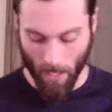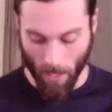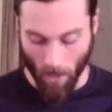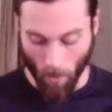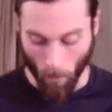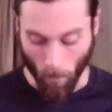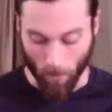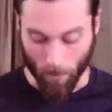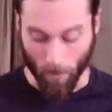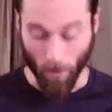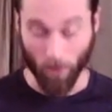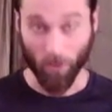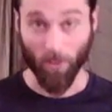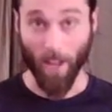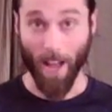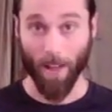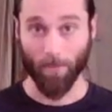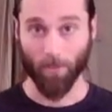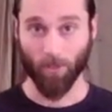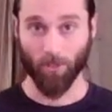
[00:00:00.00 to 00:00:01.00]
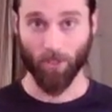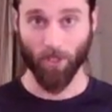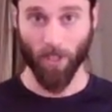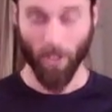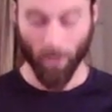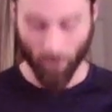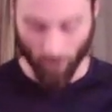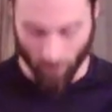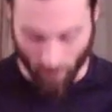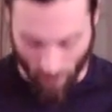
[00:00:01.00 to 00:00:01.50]
With most office
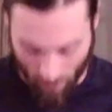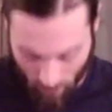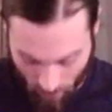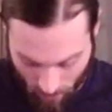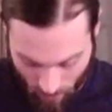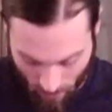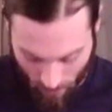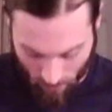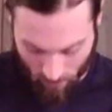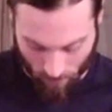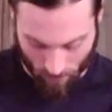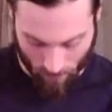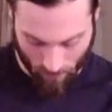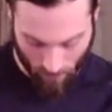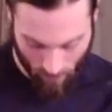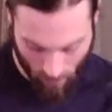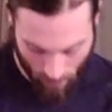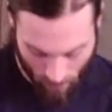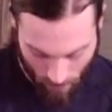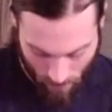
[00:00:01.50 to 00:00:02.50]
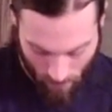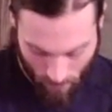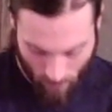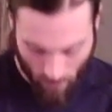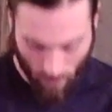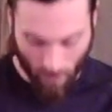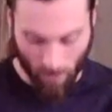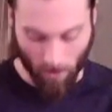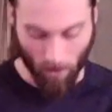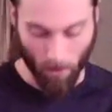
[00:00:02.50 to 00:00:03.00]
chairs or desk chairs,
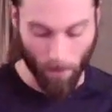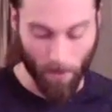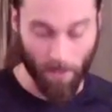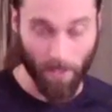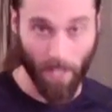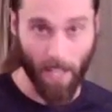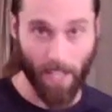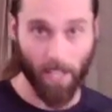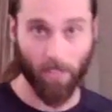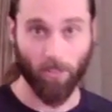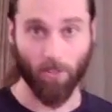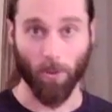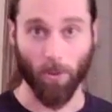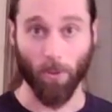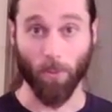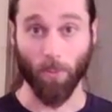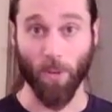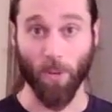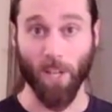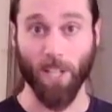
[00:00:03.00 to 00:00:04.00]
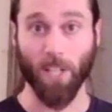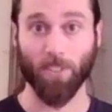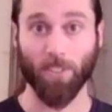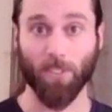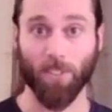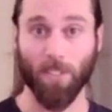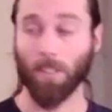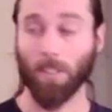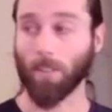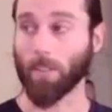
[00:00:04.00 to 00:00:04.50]
there will be legs or a ring underneath that